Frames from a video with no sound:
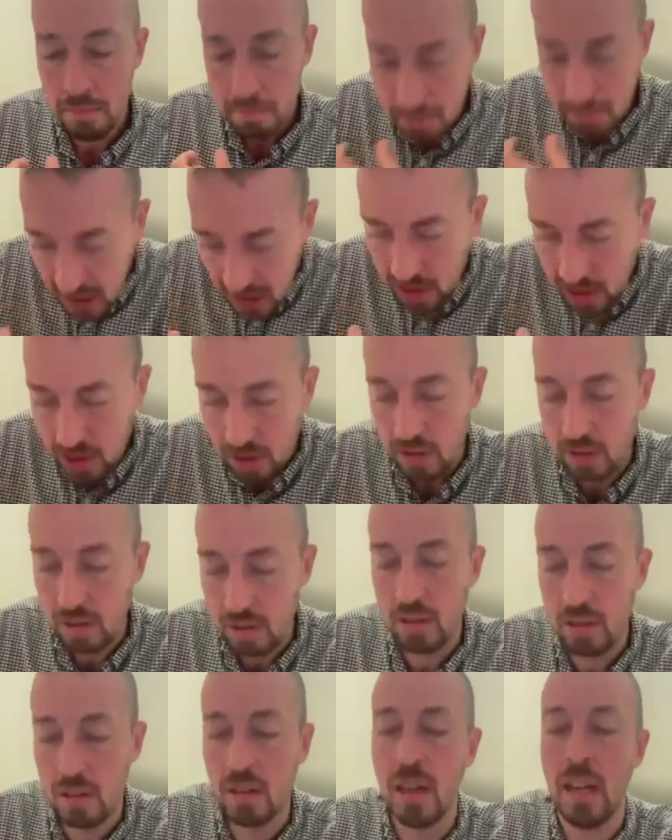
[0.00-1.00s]

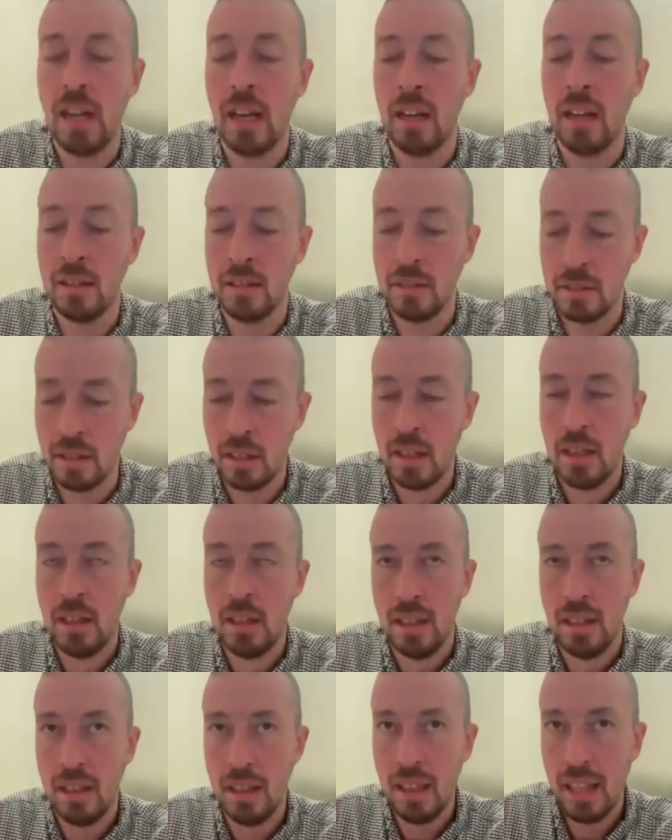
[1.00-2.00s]
meeker and
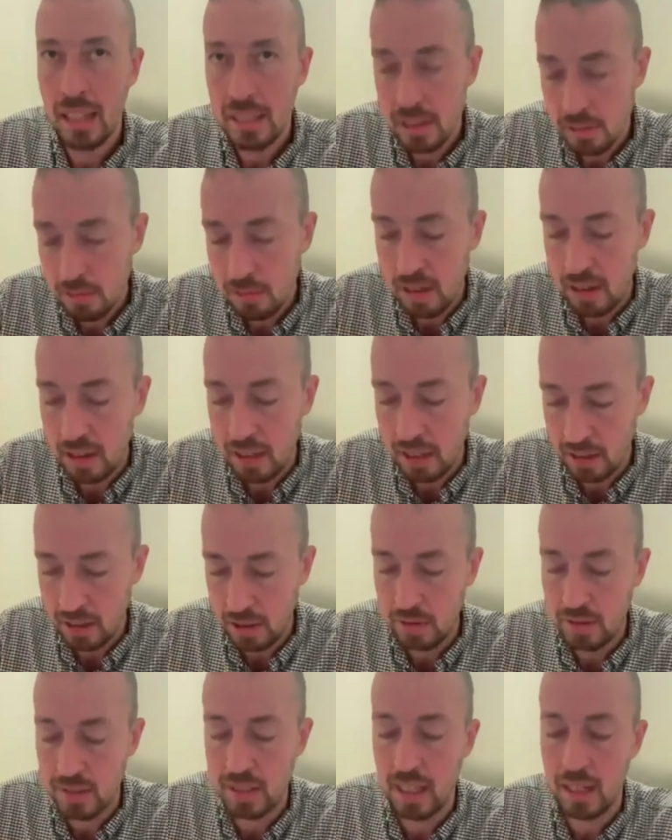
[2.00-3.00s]
less threatening
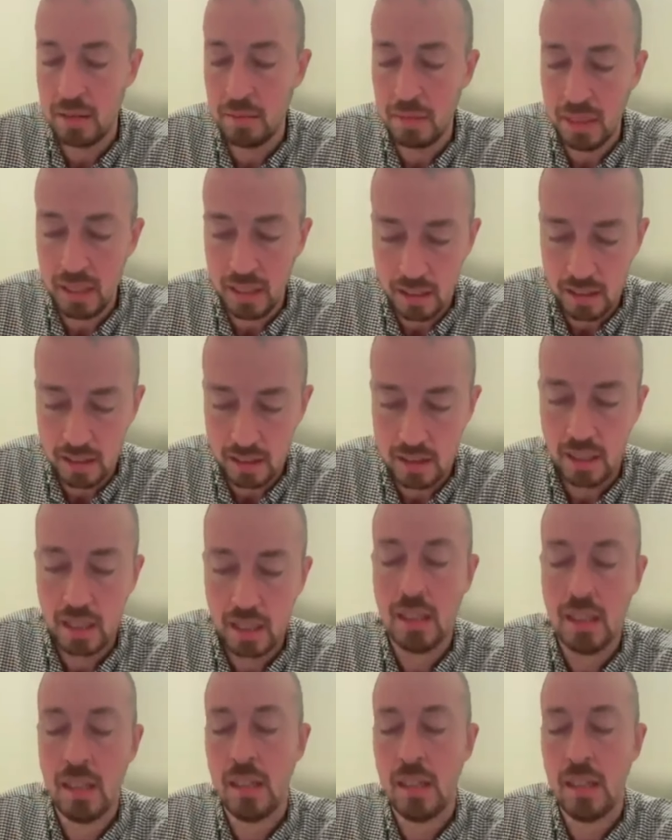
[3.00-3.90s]
to its enemies,